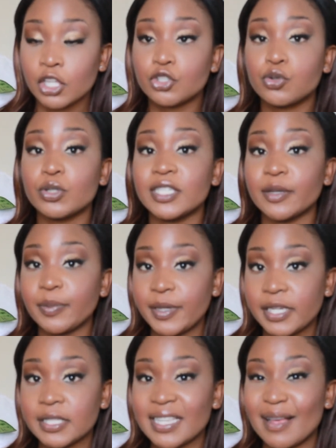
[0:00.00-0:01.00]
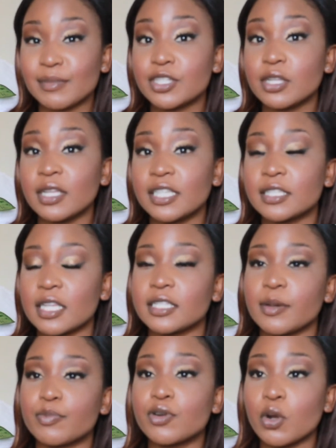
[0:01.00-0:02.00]
Choosing peace, it's
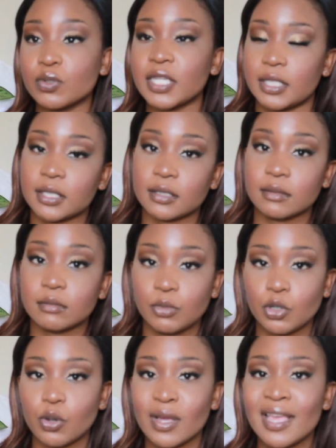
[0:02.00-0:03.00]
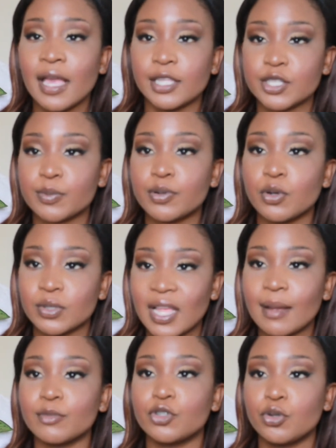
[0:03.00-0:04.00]
a process, you know.
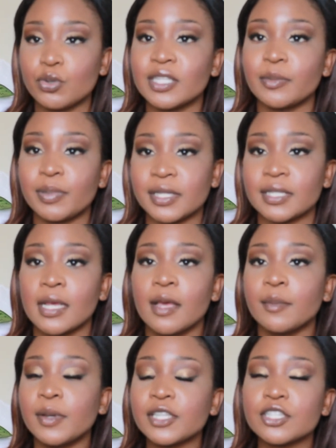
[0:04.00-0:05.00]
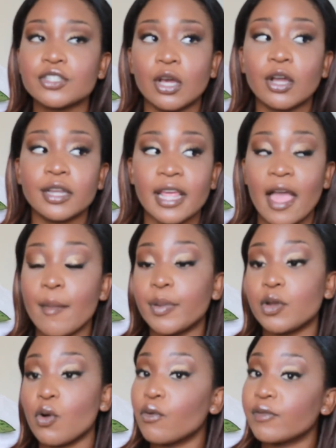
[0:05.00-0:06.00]
I'm choosing peace. Peace is not going to
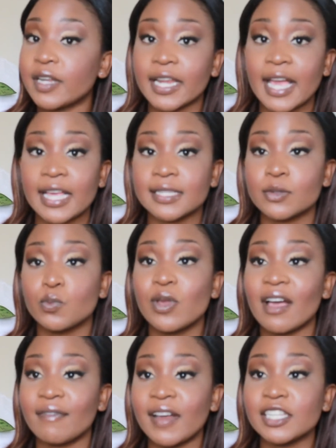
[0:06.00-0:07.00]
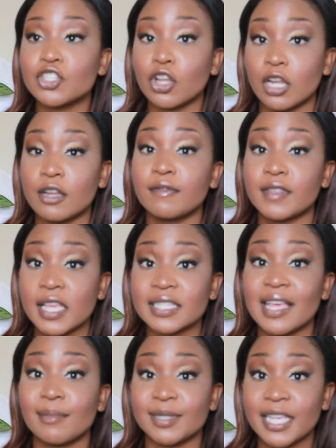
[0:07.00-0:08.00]
happen overnight, guys. We are fighting a lot of things.
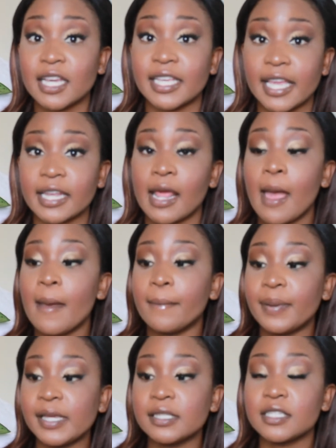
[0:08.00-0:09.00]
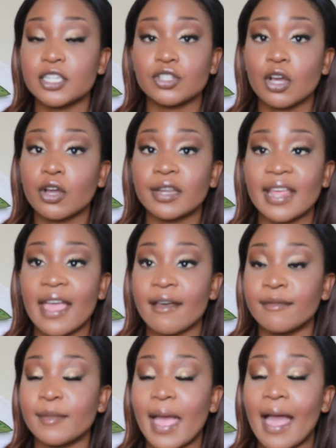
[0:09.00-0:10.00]
I'm saying again, peace is not going to
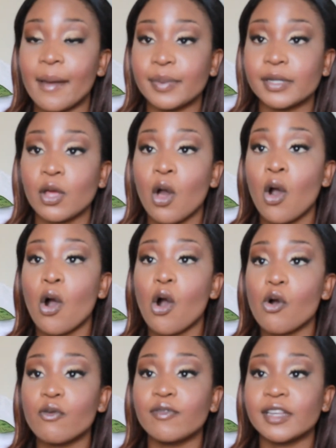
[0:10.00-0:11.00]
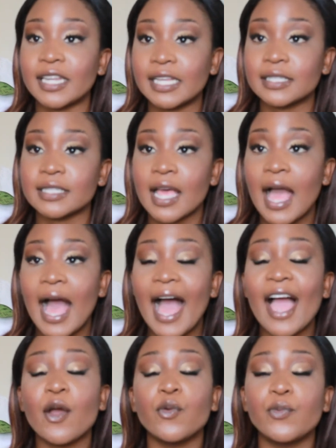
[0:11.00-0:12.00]
happen overnight.
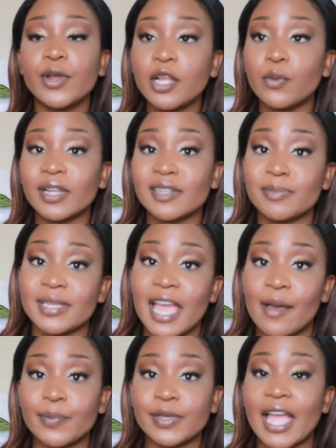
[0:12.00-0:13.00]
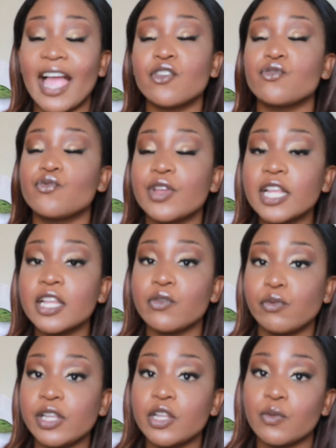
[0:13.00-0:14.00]
I really want to be happy. I really,
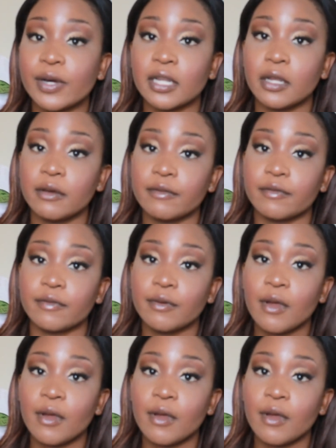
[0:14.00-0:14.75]
really want to live.